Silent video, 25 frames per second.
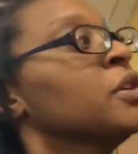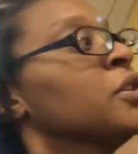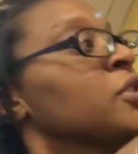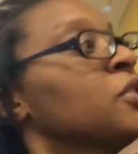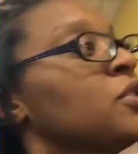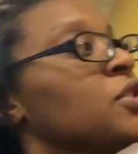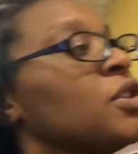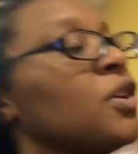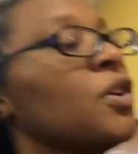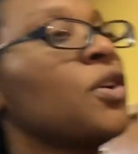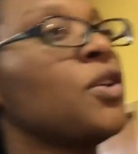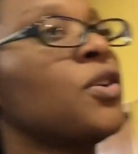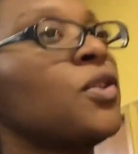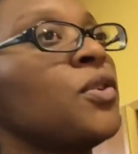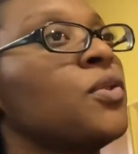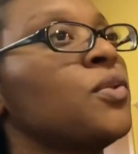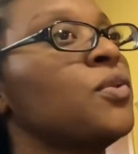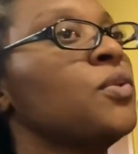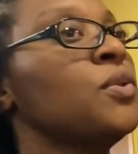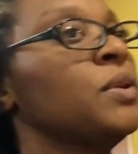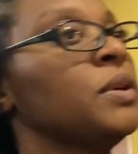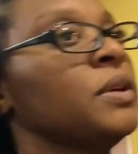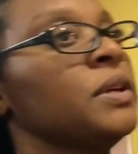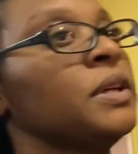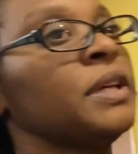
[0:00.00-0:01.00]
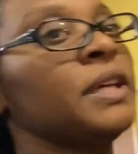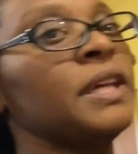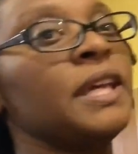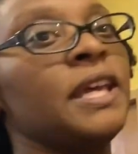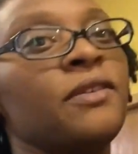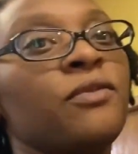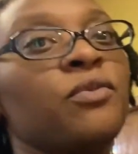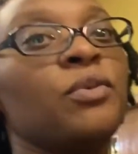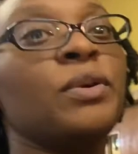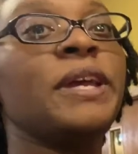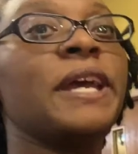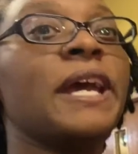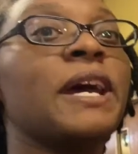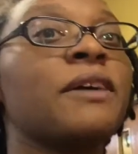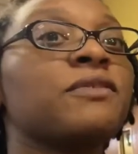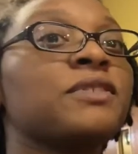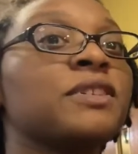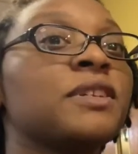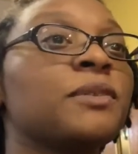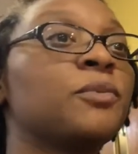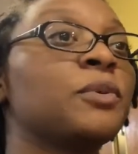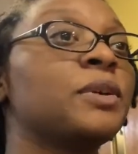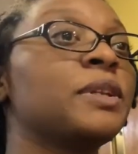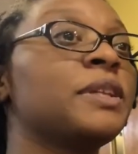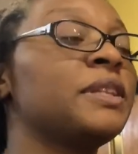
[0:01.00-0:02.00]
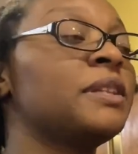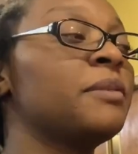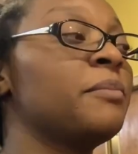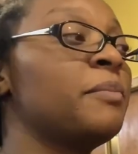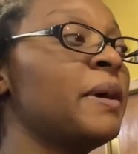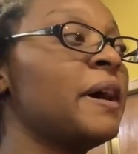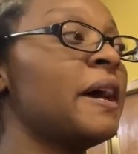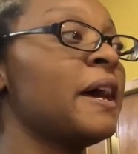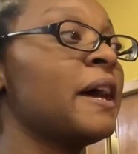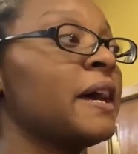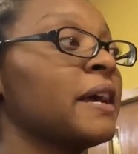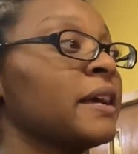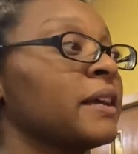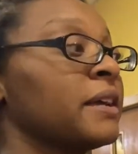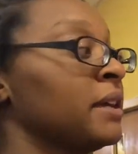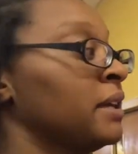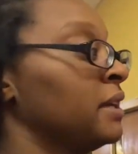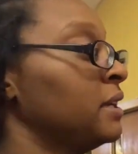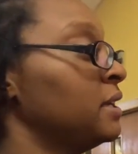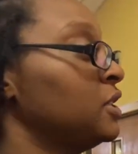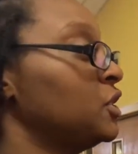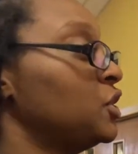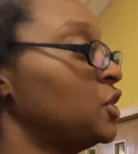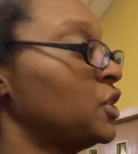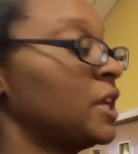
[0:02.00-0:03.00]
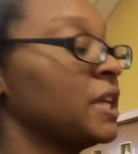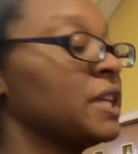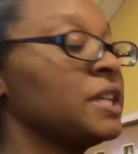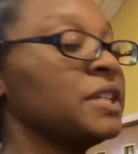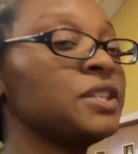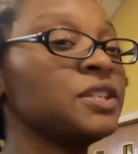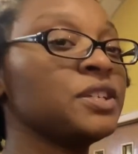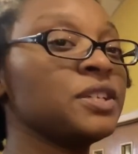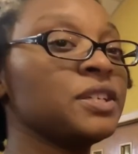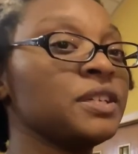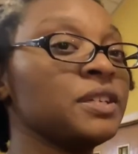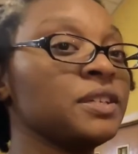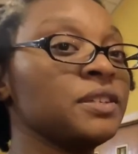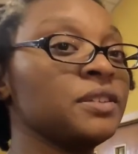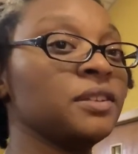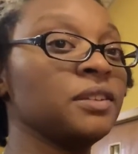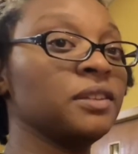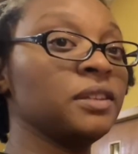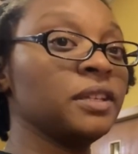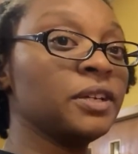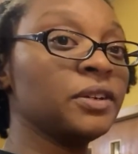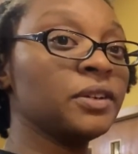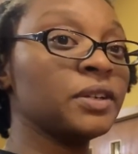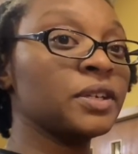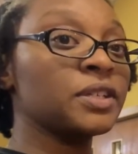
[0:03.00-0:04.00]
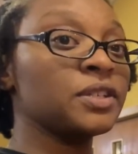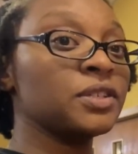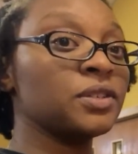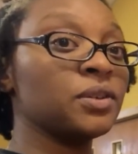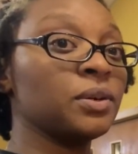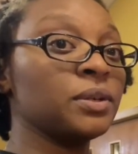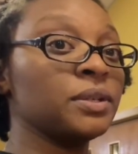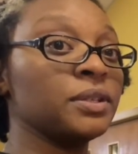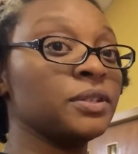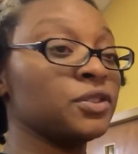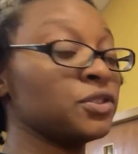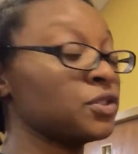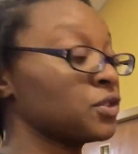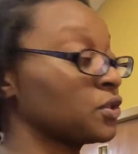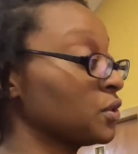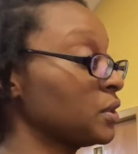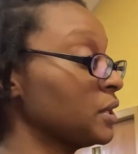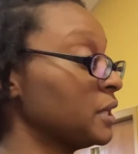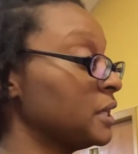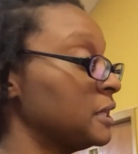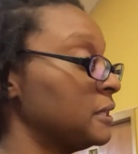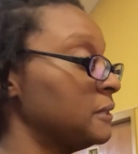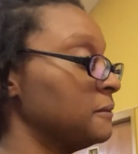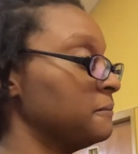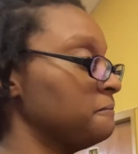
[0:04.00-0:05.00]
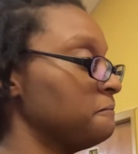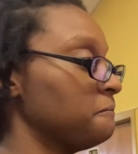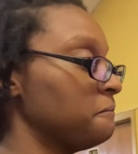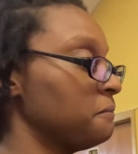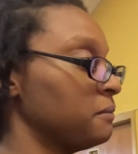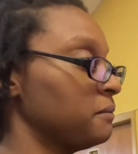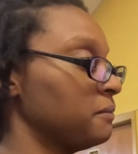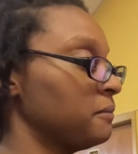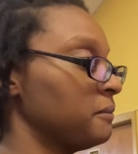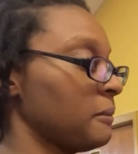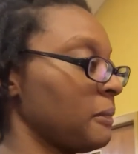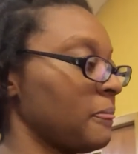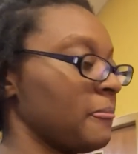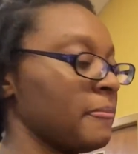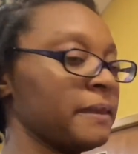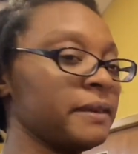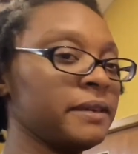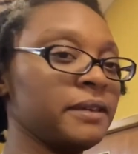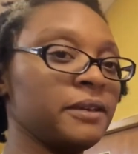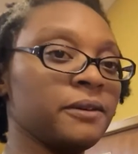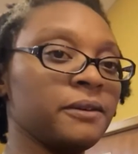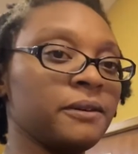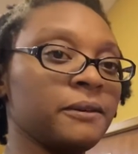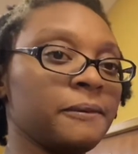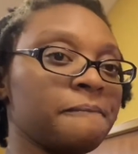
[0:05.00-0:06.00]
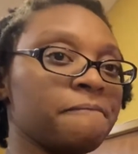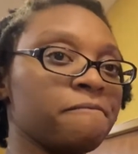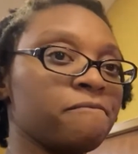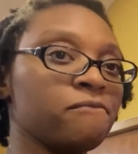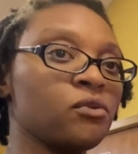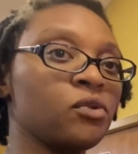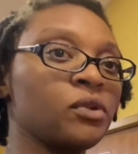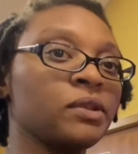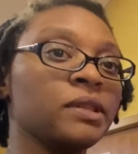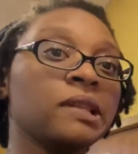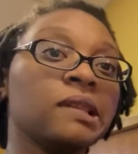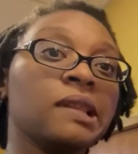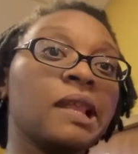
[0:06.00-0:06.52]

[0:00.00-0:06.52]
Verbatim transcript: So if we have someone in the back changing the lyrics on the screen, on the